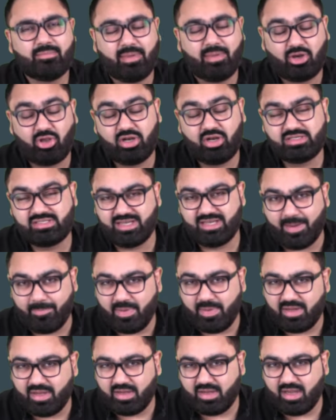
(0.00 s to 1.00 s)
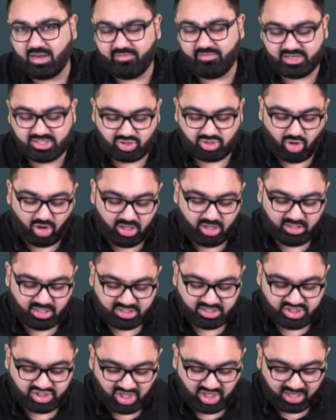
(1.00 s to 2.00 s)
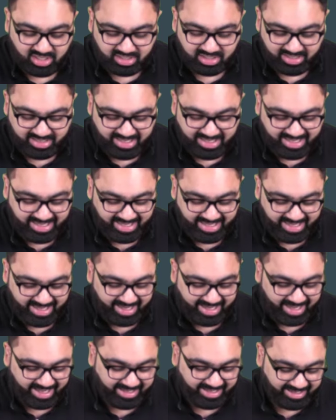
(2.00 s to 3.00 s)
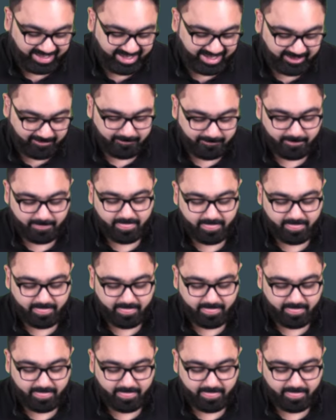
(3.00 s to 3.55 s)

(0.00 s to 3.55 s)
because it's repetitive it's called the junk DNA.